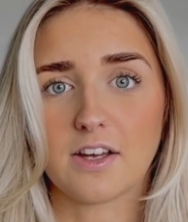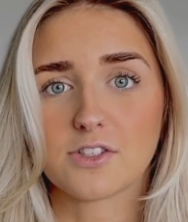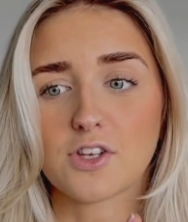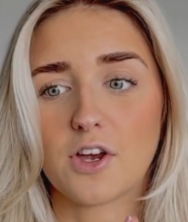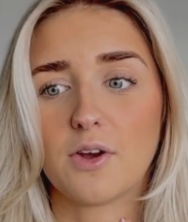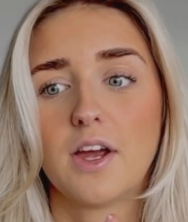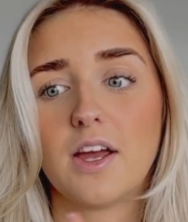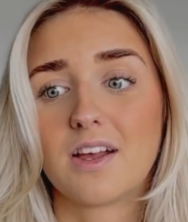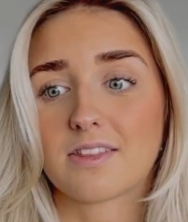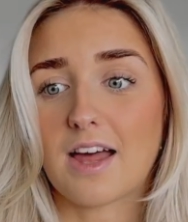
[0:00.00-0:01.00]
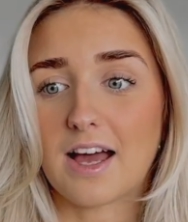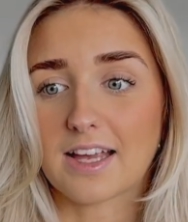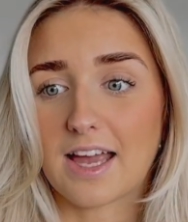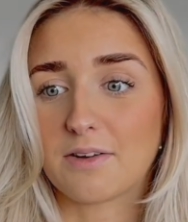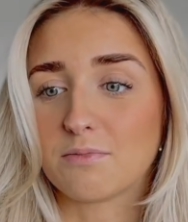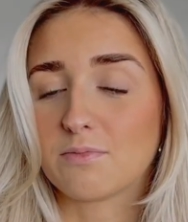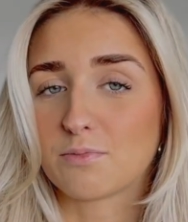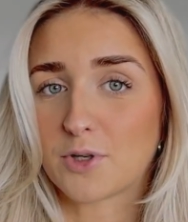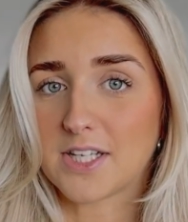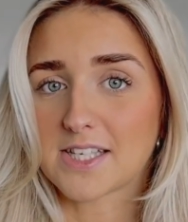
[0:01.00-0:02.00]
So that again,
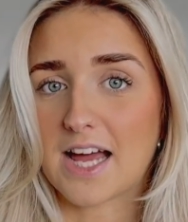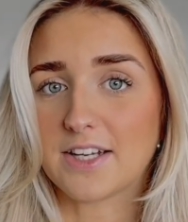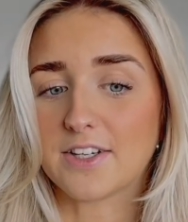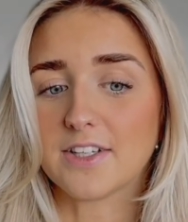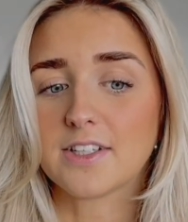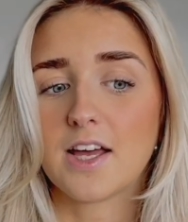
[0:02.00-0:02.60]
pretty standard.